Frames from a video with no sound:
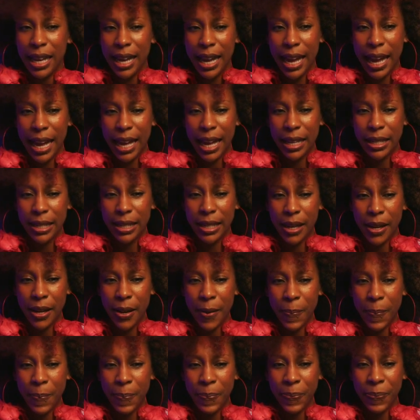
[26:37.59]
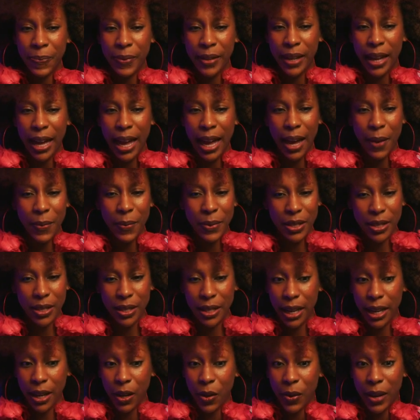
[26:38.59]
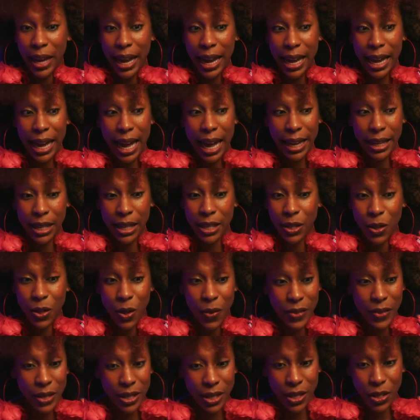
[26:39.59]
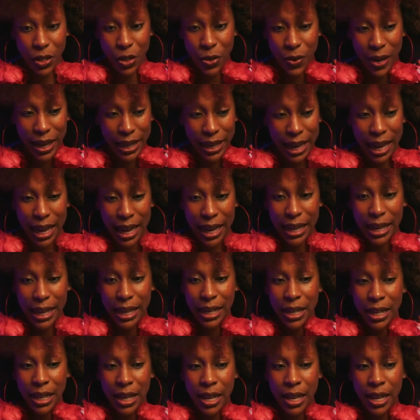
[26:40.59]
And I was just like, okay, I can solve this issue. I got it.